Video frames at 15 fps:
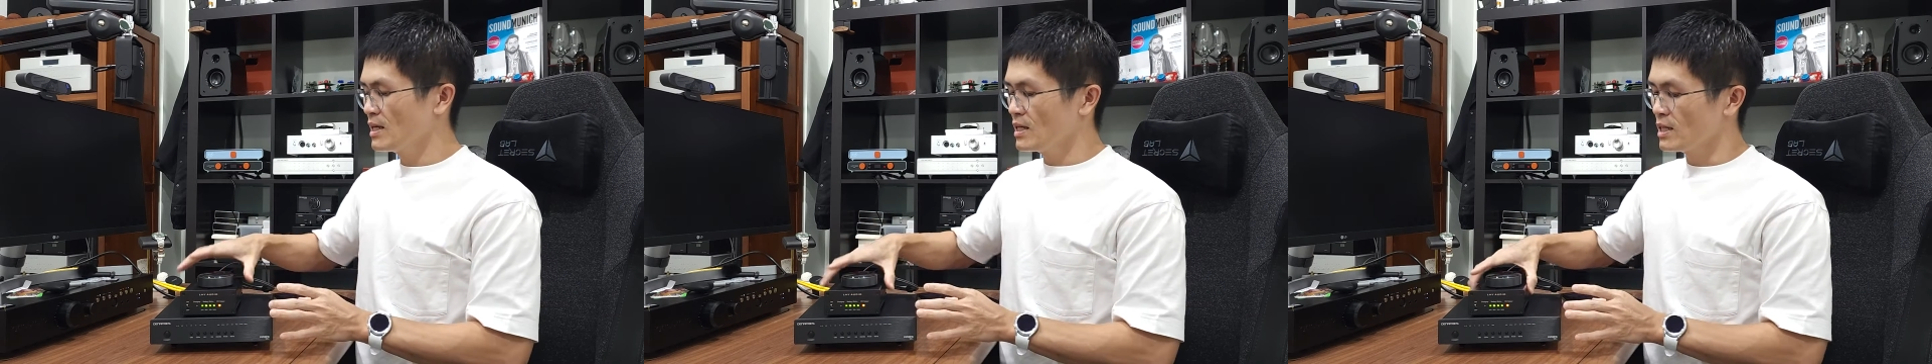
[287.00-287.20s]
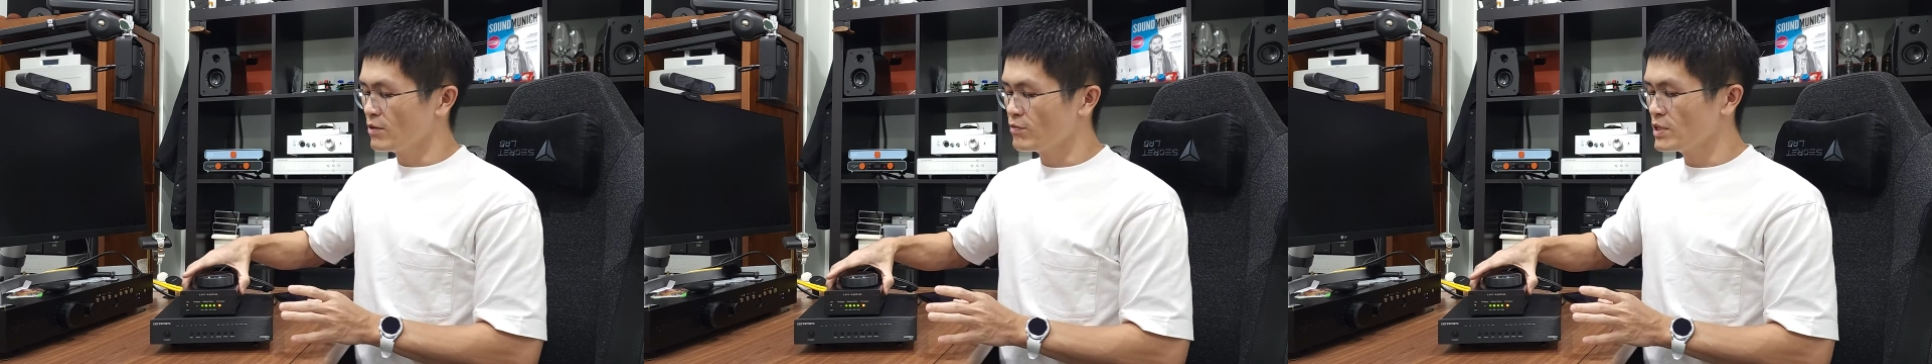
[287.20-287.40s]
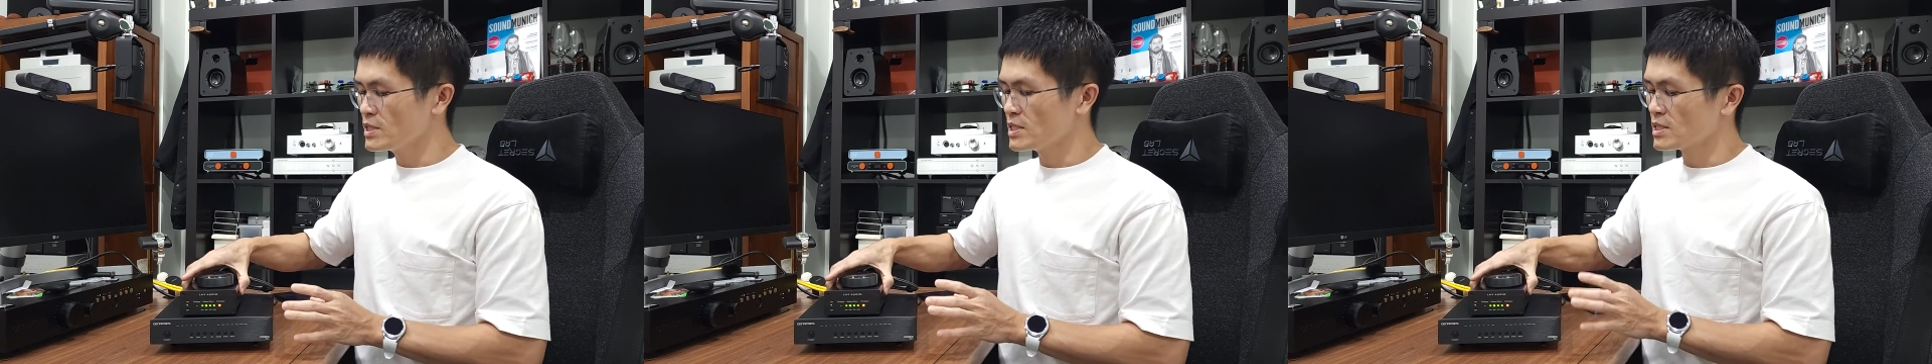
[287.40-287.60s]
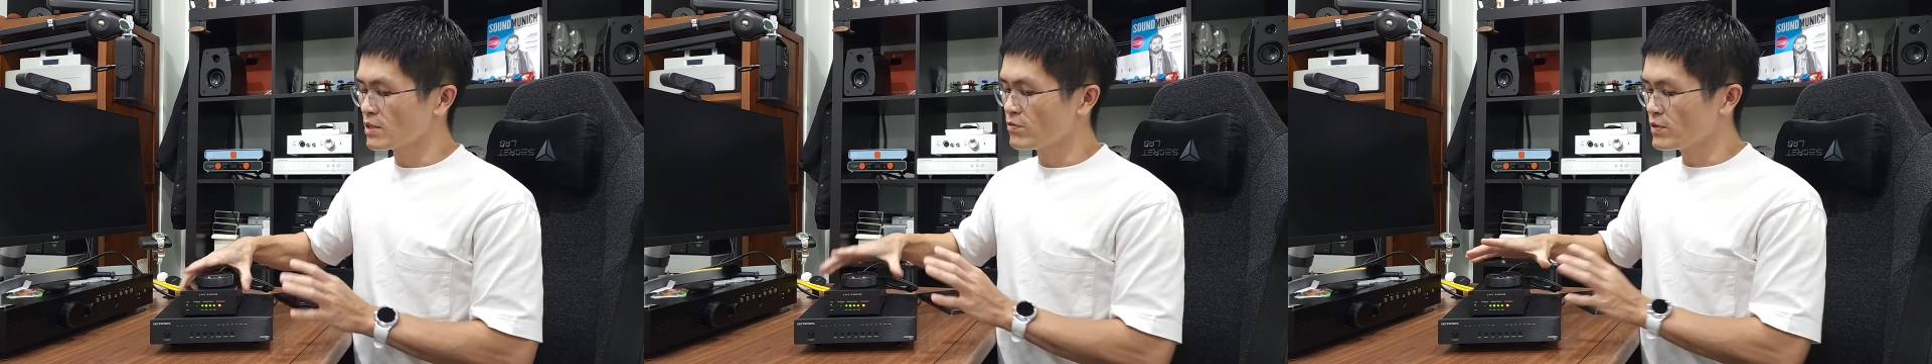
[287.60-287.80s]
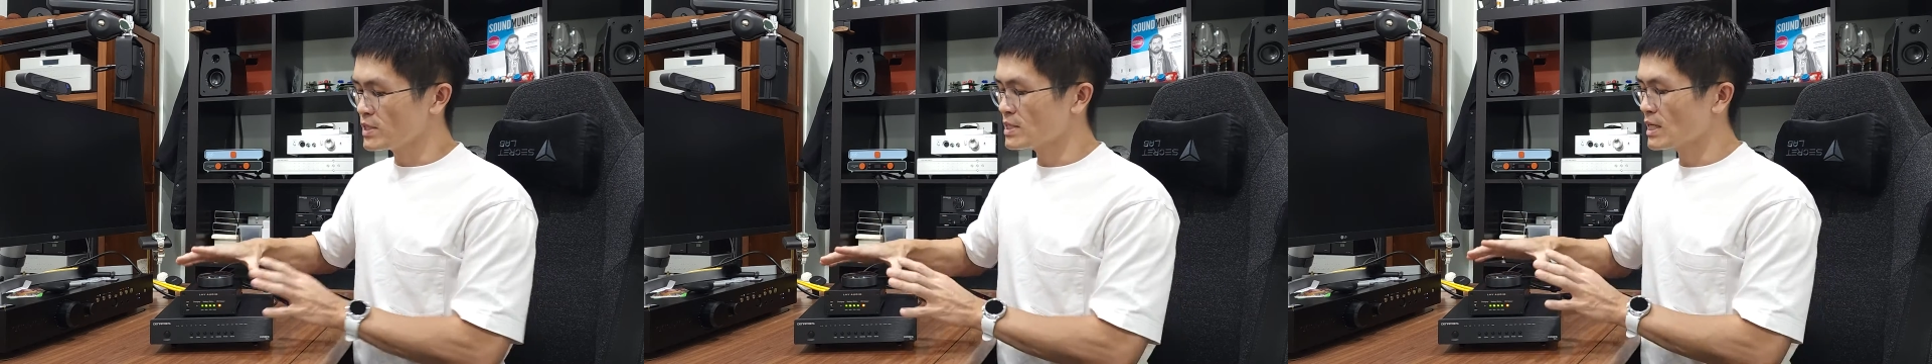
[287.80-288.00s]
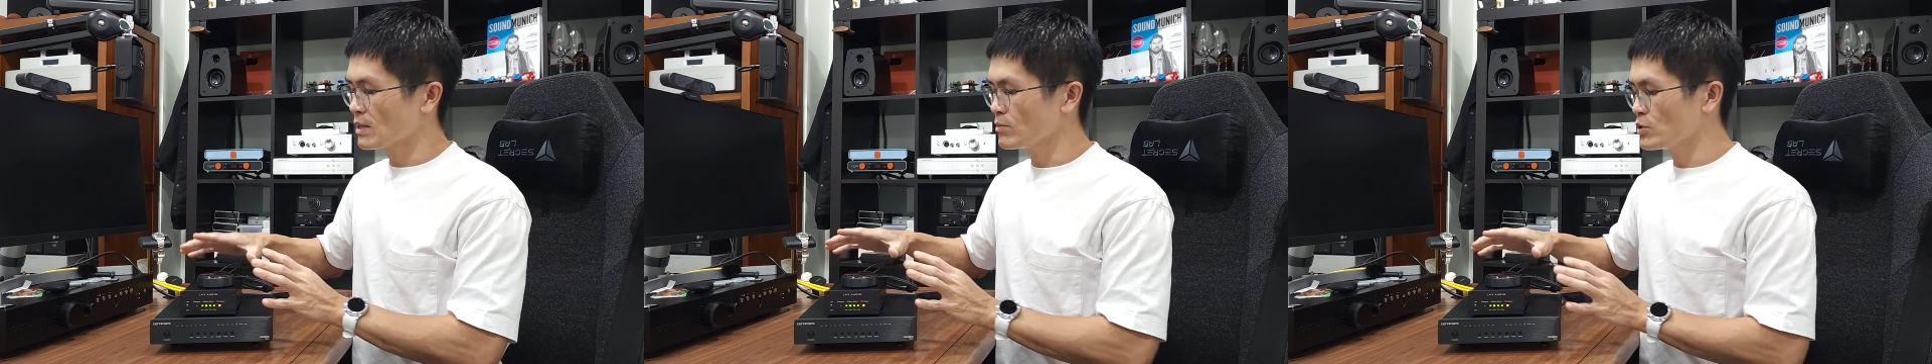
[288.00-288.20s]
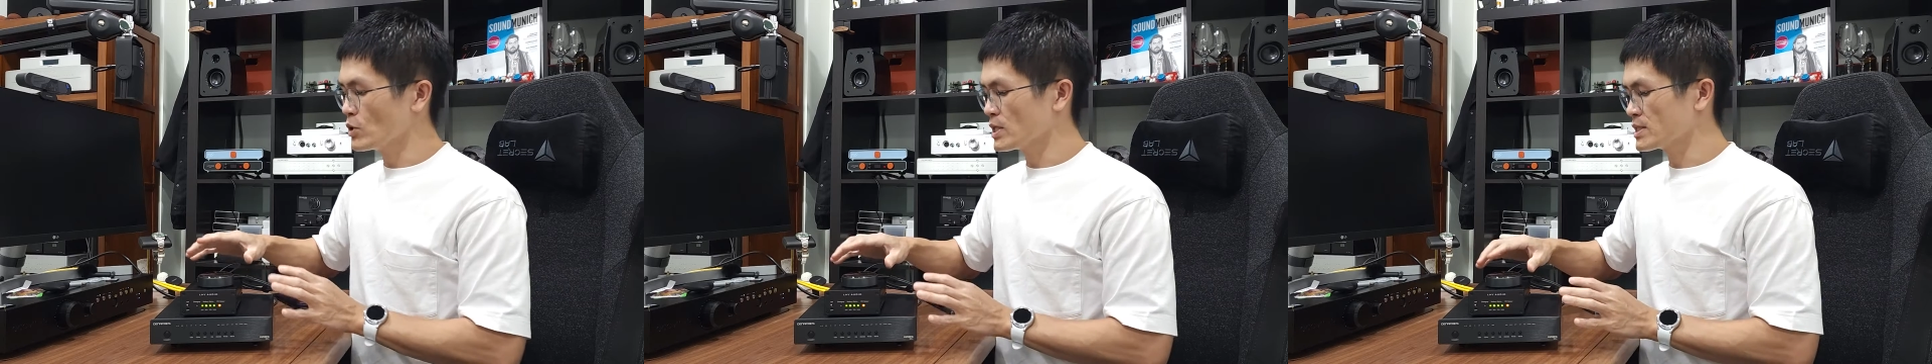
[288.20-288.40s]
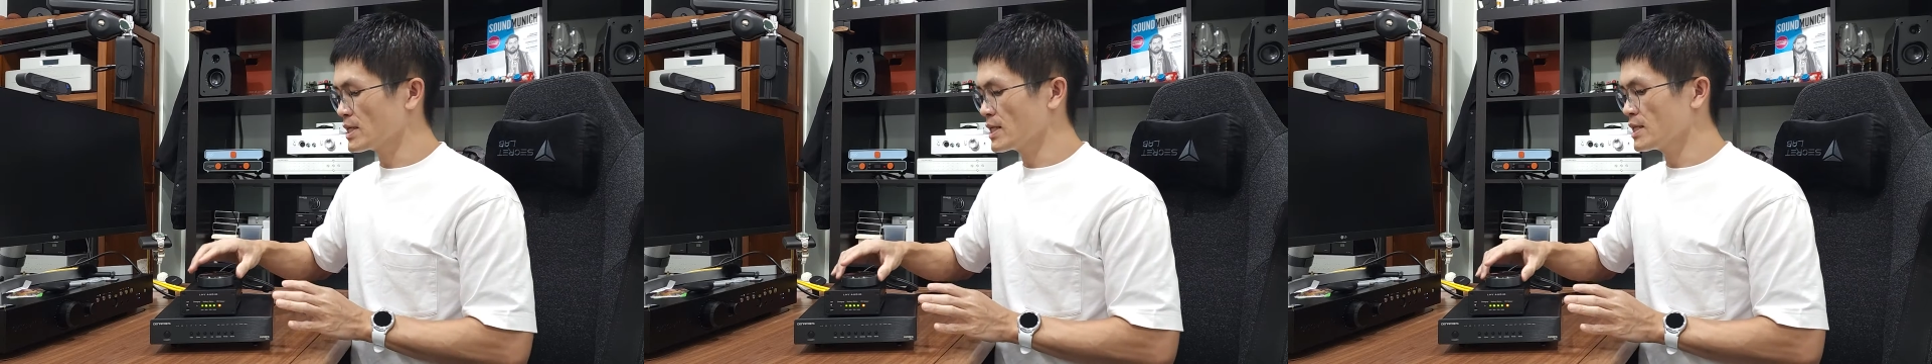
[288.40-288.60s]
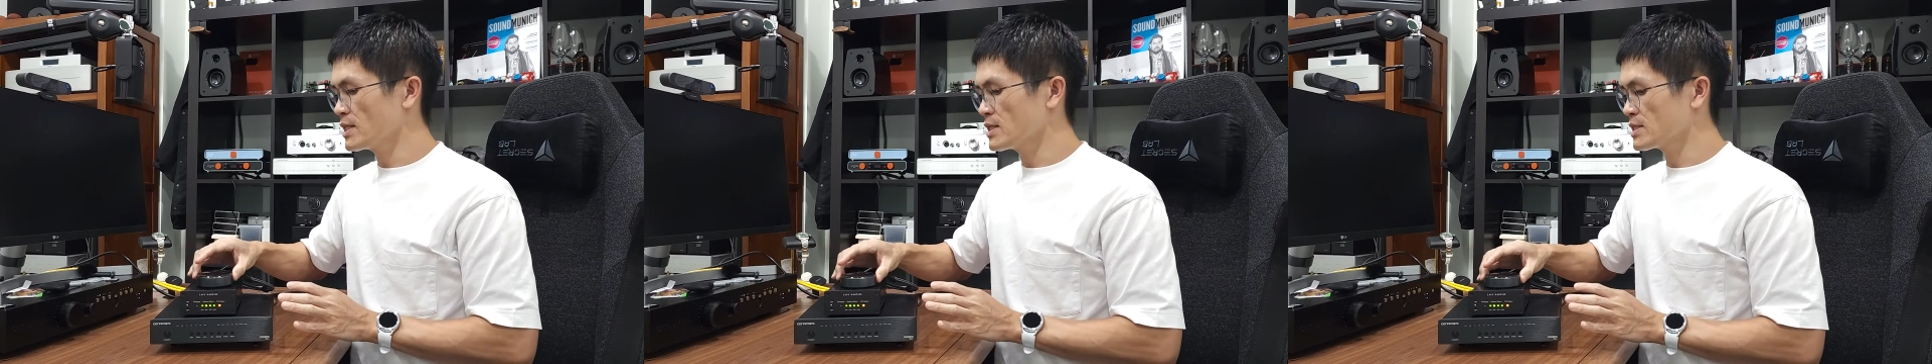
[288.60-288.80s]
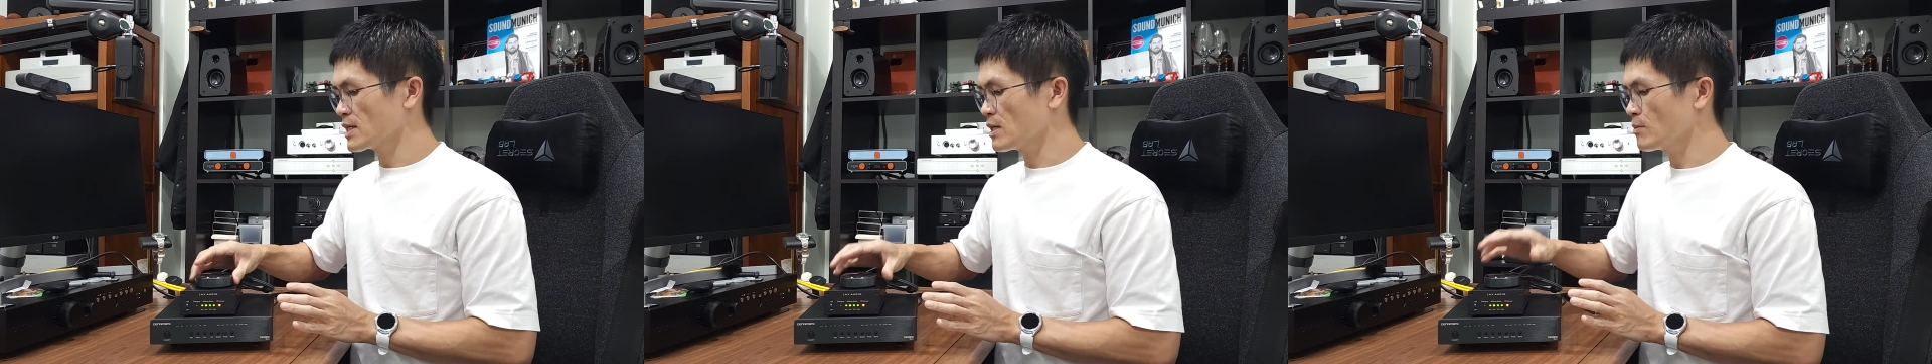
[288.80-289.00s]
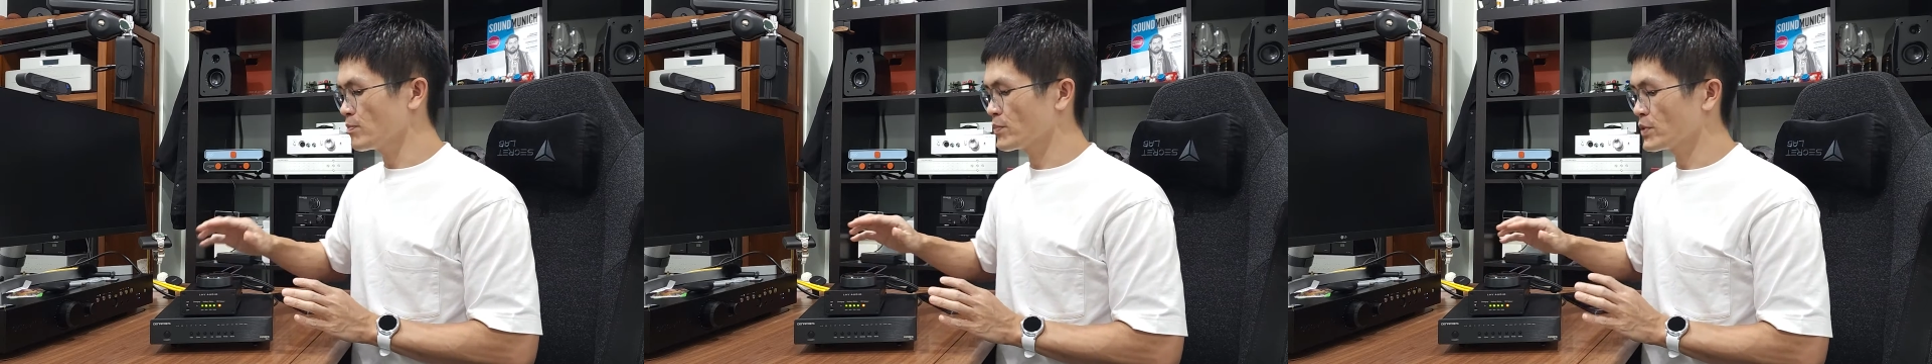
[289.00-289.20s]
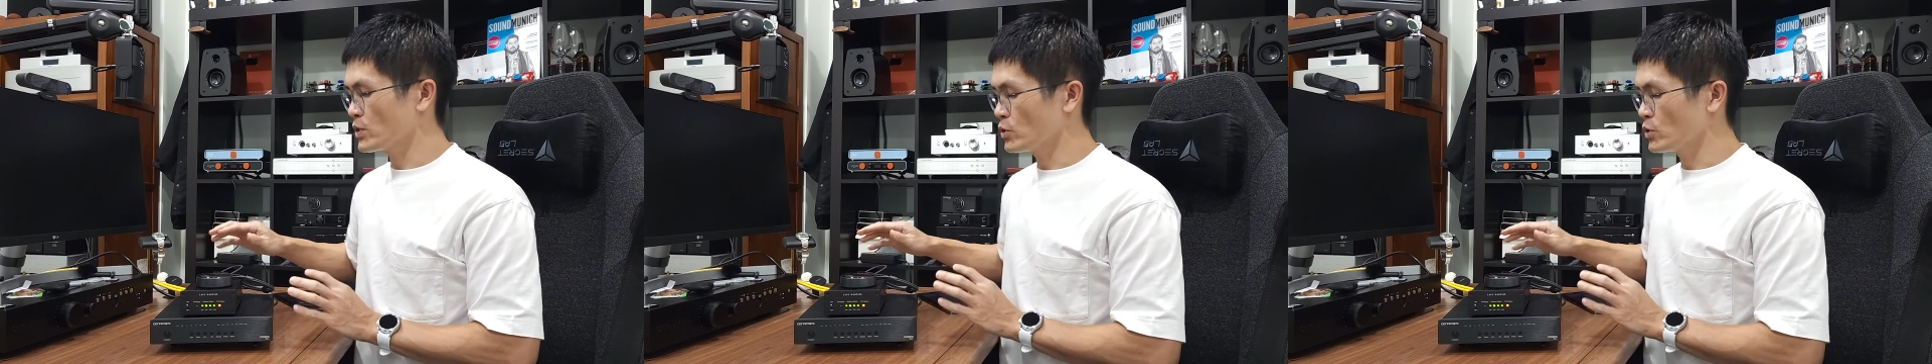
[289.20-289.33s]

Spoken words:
If this is the first time you are setting this up,